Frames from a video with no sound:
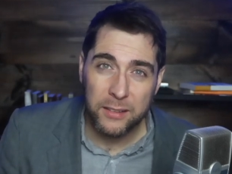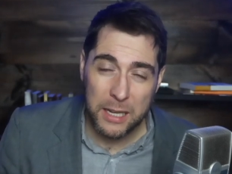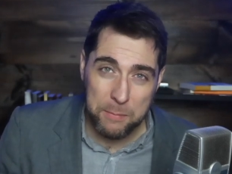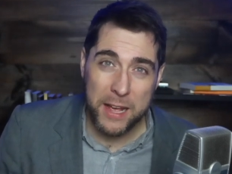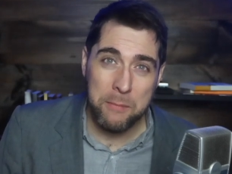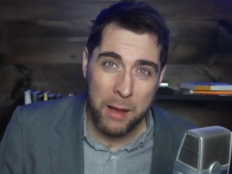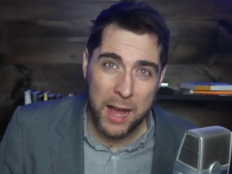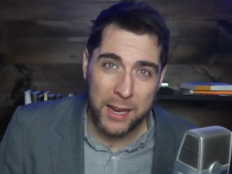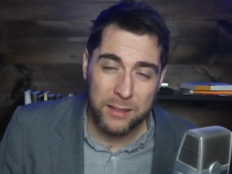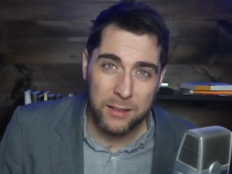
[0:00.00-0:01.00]
Keep that in
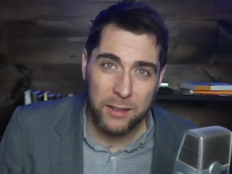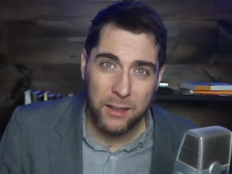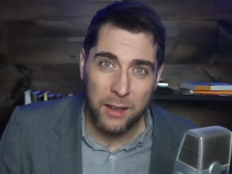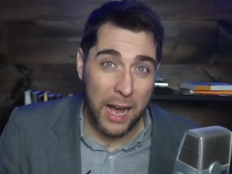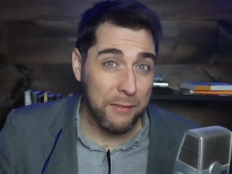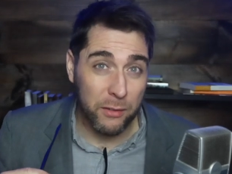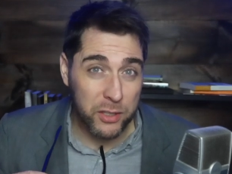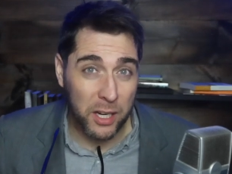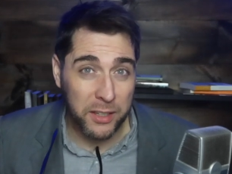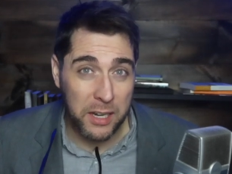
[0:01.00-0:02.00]
mind. I've never
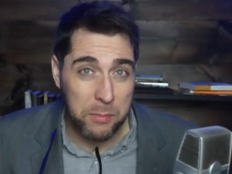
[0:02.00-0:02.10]
talked to any